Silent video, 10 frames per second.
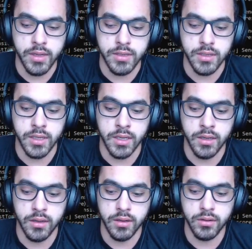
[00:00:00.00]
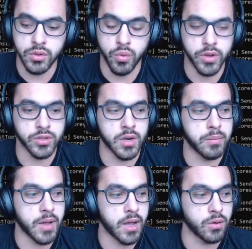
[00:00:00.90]
easy to reason
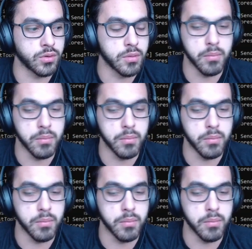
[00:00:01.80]
about